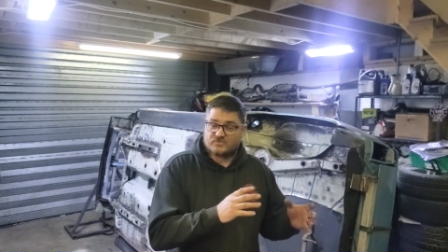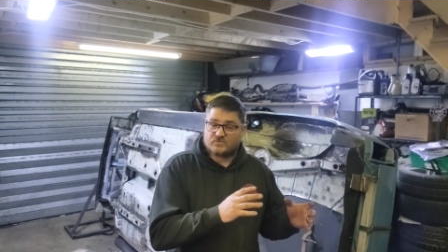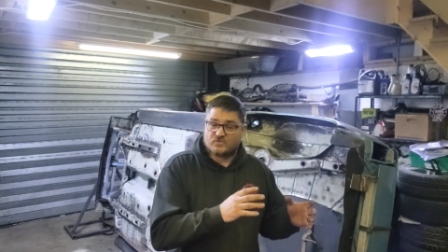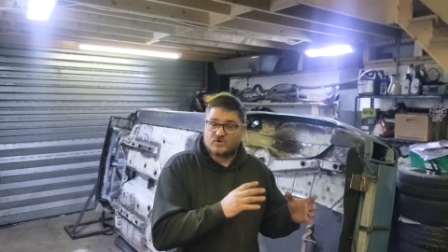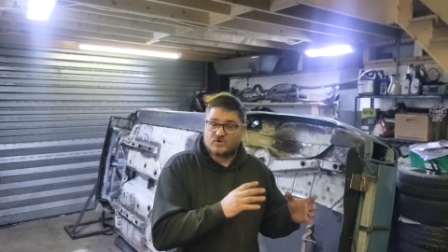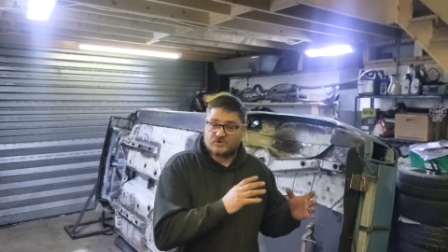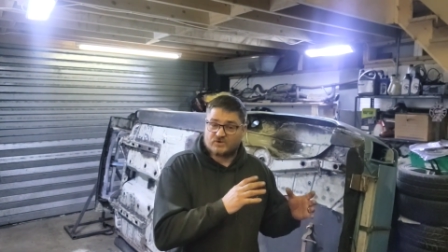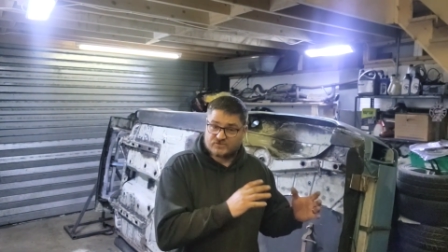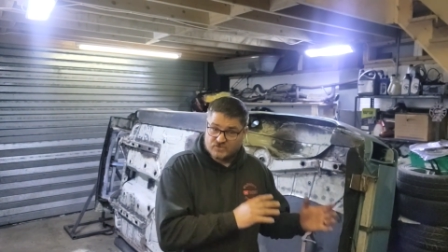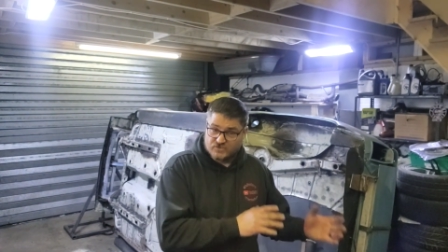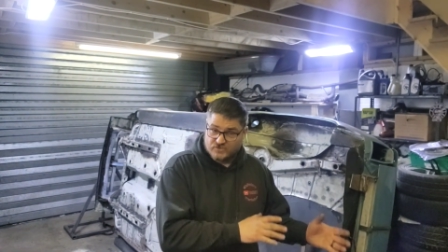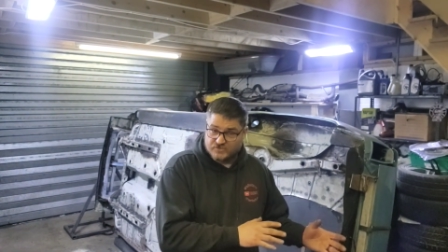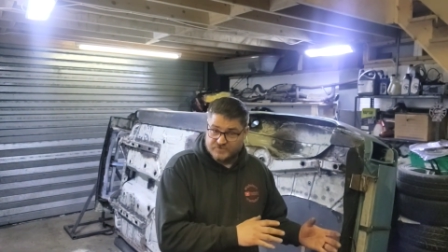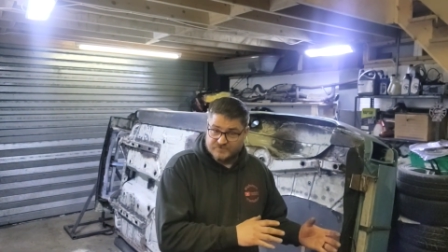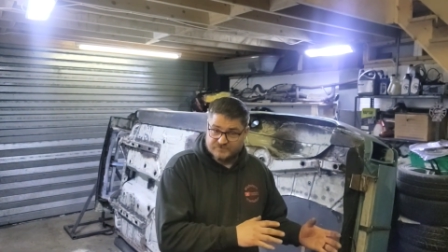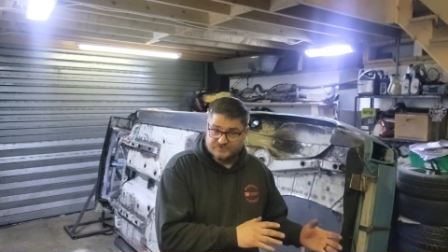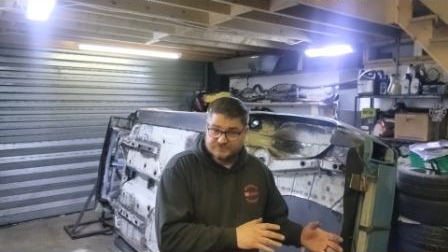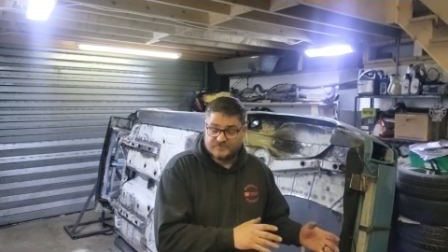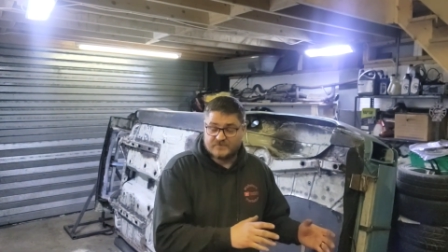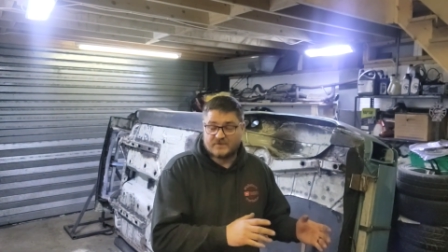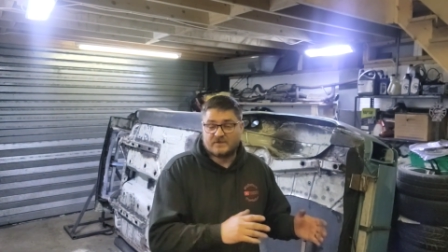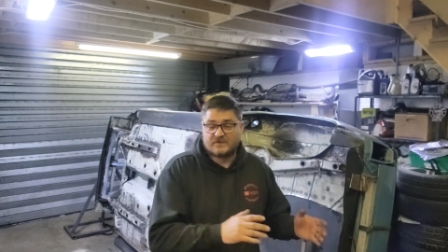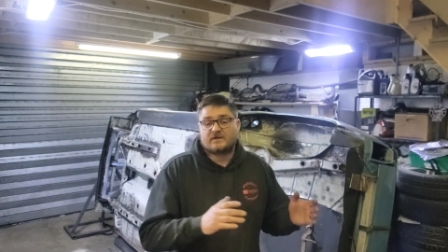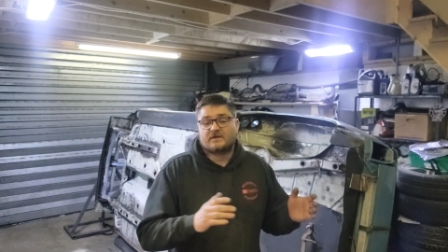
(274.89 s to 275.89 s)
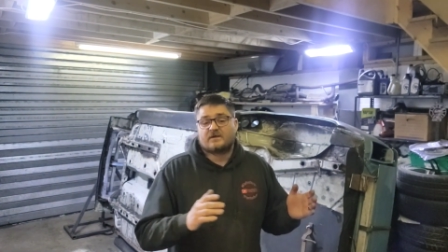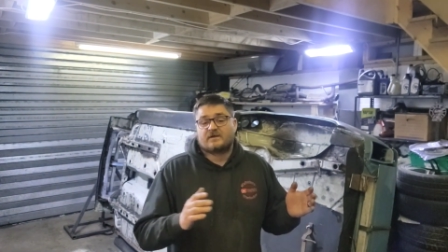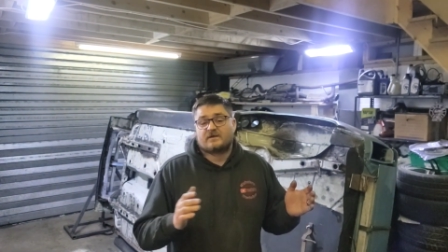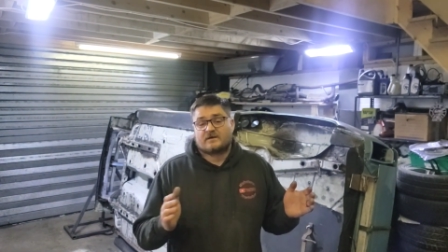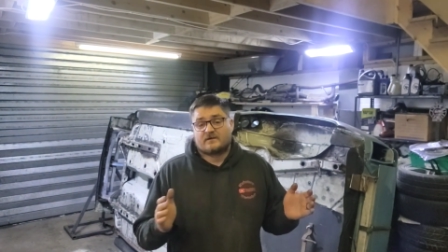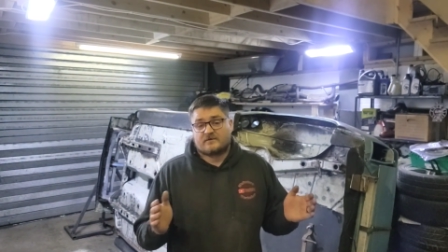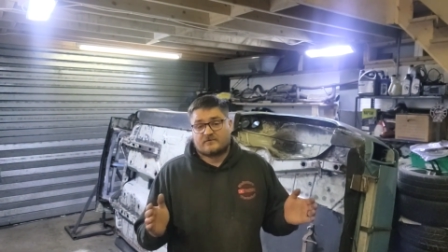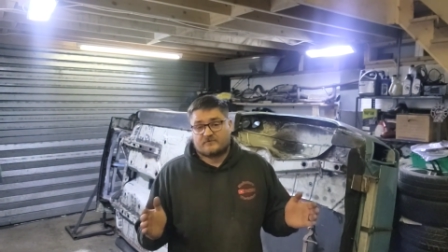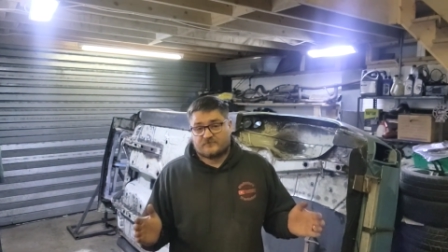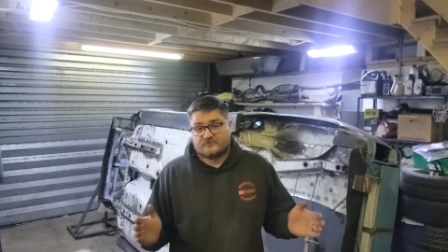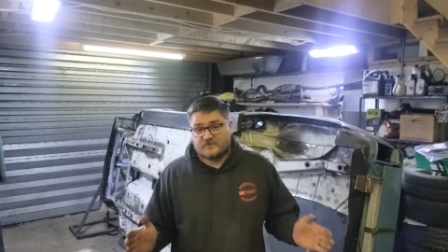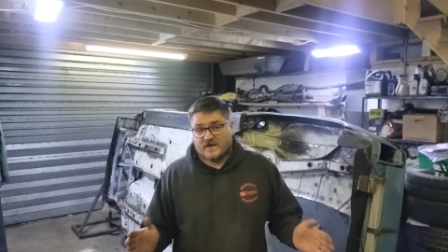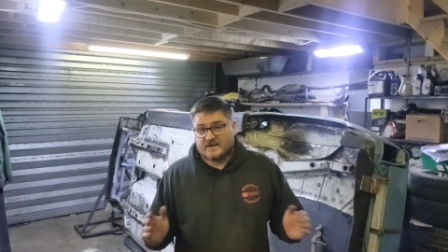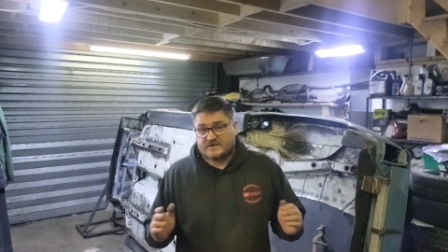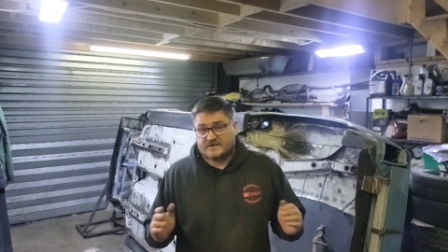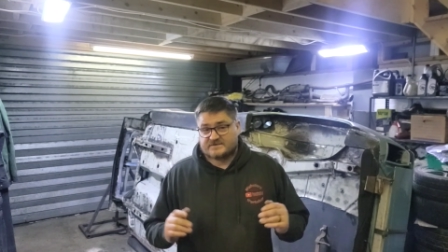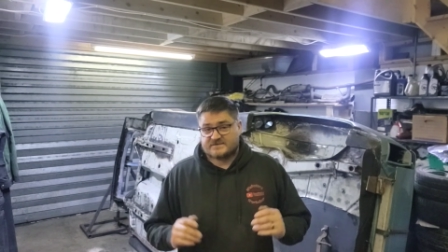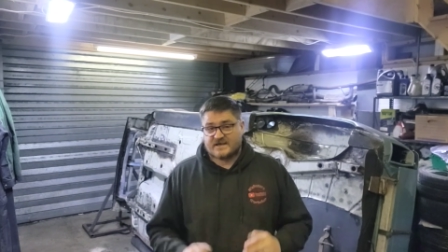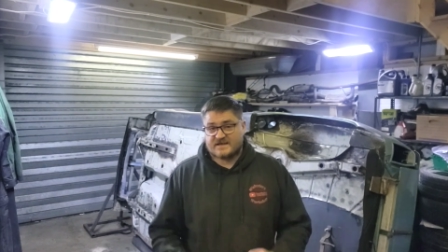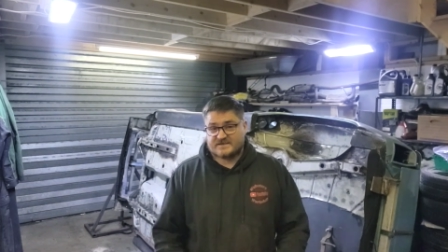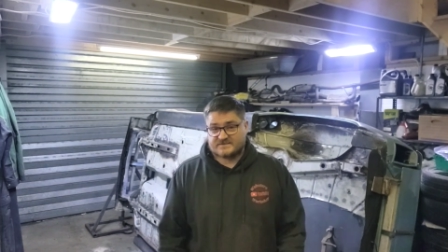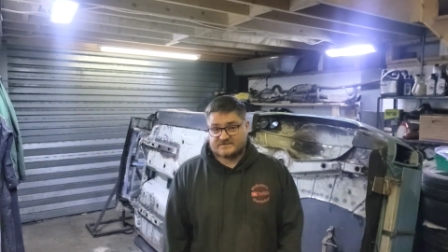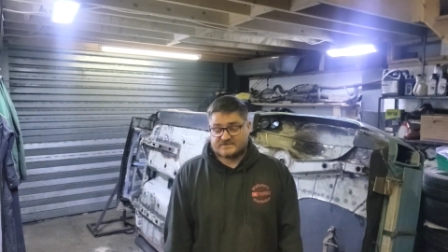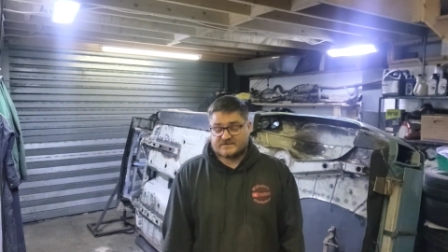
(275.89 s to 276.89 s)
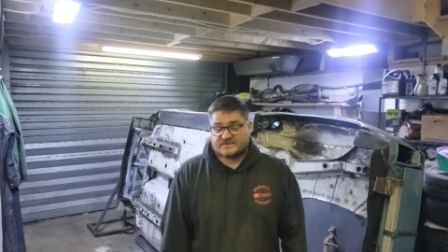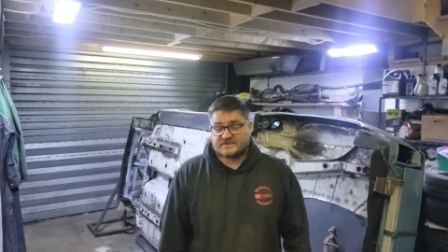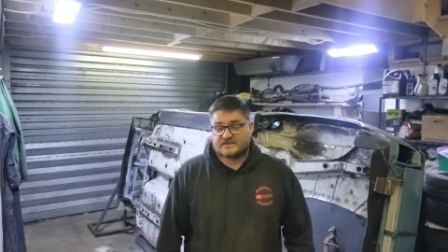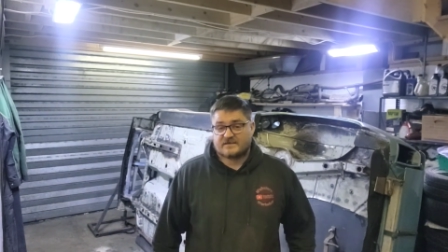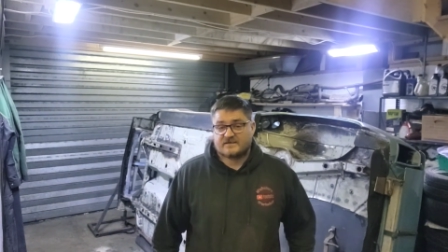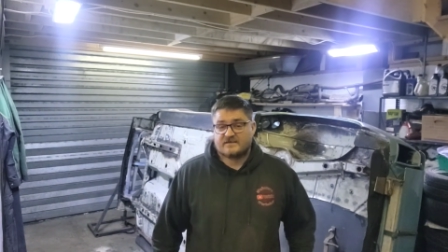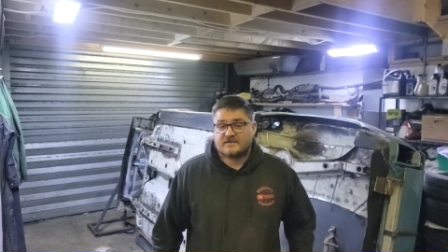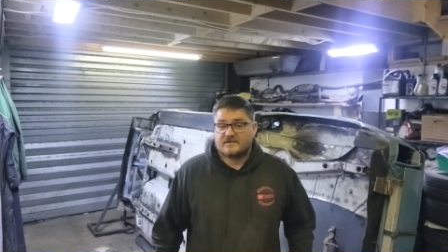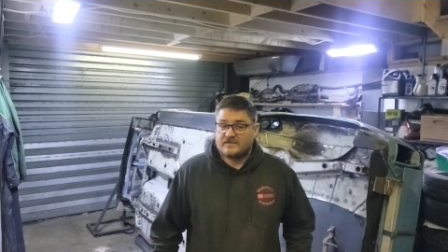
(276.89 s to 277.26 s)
work done. Fantastic.